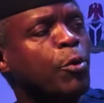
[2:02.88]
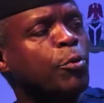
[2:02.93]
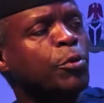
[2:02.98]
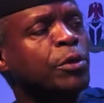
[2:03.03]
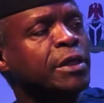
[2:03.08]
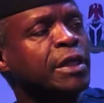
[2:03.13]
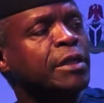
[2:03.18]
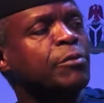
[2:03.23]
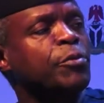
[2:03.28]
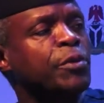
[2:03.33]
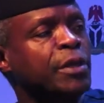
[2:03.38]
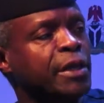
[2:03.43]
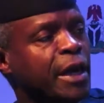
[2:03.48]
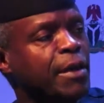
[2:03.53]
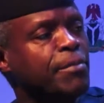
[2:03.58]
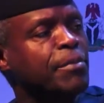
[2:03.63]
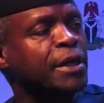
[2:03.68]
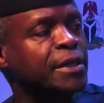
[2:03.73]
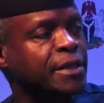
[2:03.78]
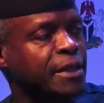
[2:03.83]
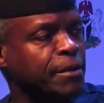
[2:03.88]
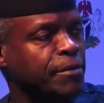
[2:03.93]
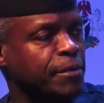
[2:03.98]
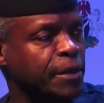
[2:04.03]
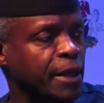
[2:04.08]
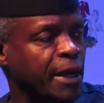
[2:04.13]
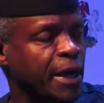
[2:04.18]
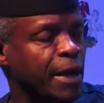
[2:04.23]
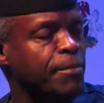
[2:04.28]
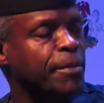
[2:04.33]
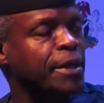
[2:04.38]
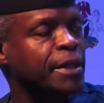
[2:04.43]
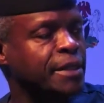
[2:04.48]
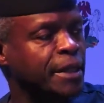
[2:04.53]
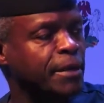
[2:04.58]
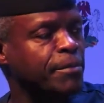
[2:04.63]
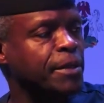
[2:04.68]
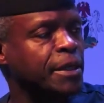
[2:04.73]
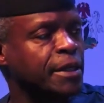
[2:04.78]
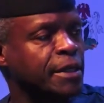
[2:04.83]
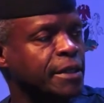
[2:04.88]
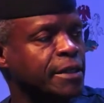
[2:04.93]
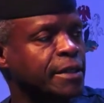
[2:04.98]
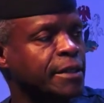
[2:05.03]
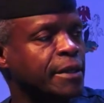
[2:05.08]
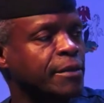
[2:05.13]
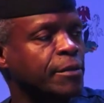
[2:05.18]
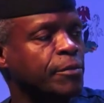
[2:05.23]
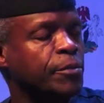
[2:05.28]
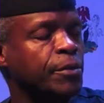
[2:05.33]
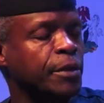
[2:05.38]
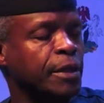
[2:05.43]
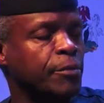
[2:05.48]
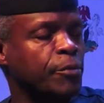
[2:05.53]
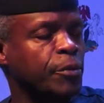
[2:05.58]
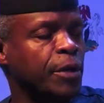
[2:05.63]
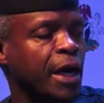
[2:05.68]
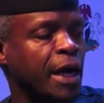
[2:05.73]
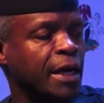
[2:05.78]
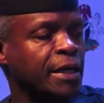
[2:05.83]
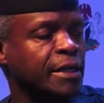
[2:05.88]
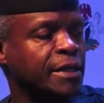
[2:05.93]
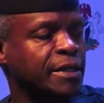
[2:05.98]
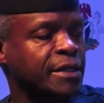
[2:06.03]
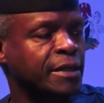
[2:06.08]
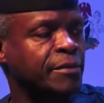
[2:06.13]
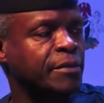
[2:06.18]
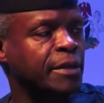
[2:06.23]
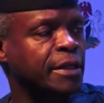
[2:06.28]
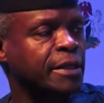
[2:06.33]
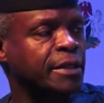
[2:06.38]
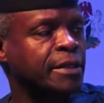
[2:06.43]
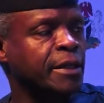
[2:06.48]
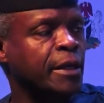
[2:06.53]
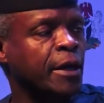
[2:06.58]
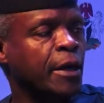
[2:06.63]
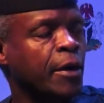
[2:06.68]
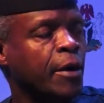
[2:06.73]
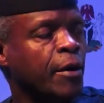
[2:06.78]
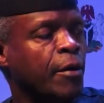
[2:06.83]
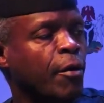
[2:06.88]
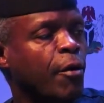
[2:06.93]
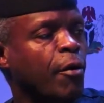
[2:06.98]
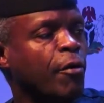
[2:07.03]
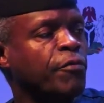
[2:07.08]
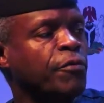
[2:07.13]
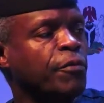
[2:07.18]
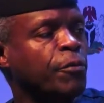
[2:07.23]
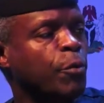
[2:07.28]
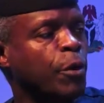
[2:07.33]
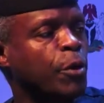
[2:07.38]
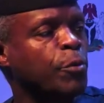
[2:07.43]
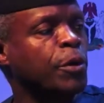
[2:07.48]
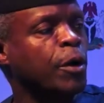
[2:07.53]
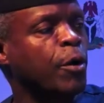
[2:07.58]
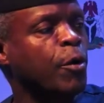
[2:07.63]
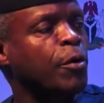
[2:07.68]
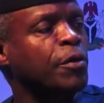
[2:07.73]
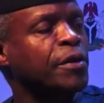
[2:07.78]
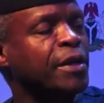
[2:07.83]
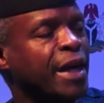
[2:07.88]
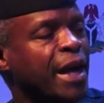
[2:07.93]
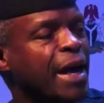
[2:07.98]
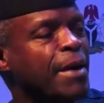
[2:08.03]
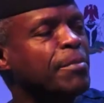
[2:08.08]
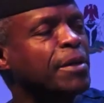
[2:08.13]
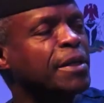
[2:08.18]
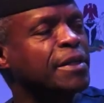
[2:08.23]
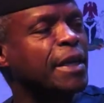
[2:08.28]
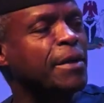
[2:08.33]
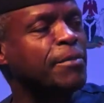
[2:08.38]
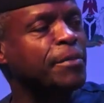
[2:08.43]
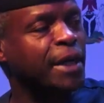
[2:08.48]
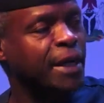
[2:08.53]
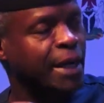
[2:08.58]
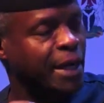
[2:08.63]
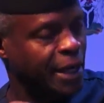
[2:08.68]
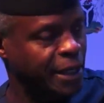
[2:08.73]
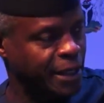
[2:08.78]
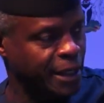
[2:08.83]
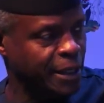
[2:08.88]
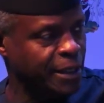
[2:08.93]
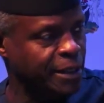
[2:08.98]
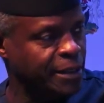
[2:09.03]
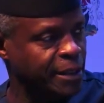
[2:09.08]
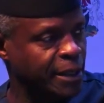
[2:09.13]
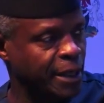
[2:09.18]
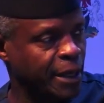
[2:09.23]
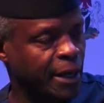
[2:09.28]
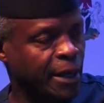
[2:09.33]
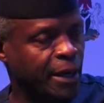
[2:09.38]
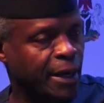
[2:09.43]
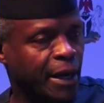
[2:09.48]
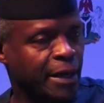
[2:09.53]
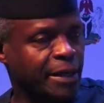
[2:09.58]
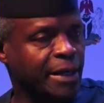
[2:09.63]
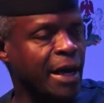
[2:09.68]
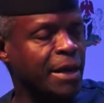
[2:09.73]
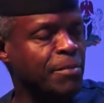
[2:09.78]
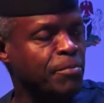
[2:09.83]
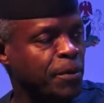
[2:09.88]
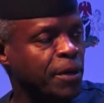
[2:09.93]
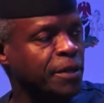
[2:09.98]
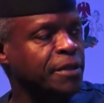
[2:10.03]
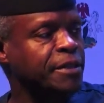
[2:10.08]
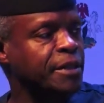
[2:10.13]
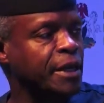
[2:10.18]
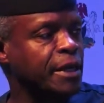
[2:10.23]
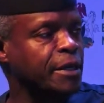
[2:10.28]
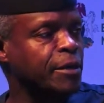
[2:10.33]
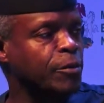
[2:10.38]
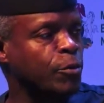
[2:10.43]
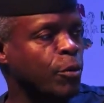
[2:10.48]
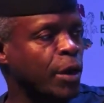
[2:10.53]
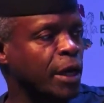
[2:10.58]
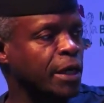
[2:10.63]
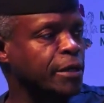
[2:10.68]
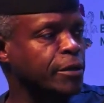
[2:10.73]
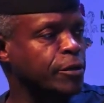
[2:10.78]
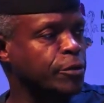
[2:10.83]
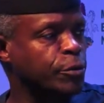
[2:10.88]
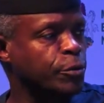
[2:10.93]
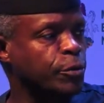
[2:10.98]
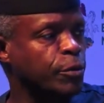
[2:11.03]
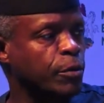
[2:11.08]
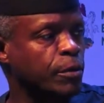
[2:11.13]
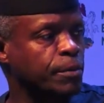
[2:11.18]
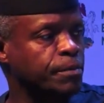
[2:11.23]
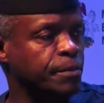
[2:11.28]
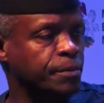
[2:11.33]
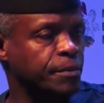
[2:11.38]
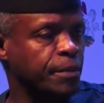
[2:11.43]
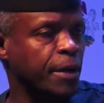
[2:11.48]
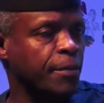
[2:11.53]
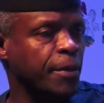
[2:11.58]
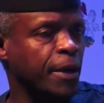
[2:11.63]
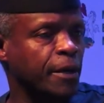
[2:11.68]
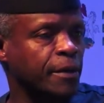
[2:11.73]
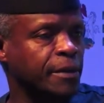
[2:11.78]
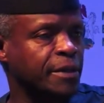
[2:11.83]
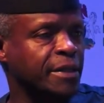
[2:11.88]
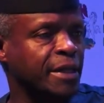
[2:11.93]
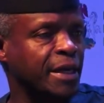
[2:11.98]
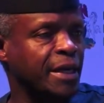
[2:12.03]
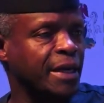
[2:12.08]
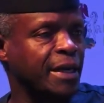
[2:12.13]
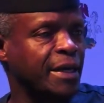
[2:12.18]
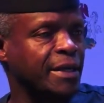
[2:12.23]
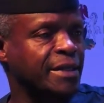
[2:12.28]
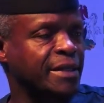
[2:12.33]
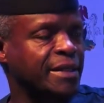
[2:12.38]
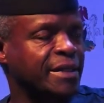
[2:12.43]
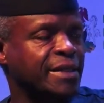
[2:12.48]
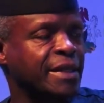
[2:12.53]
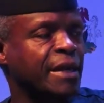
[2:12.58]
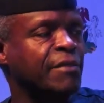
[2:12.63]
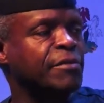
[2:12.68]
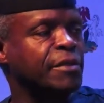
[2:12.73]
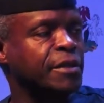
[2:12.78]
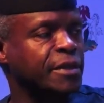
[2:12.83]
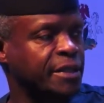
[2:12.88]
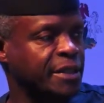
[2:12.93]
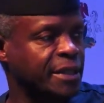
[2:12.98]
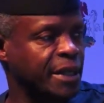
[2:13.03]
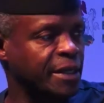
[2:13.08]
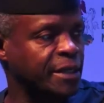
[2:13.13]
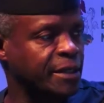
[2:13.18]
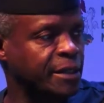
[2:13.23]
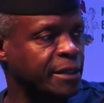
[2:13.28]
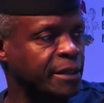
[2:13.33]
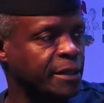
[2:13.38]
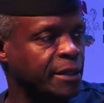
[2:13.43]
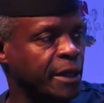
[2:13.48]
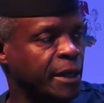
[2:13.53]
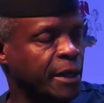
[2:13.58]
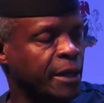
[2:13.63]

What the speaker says: we did with the MSMEs. We had a series of what we call the MSME clinics. And I personally went to about 7 states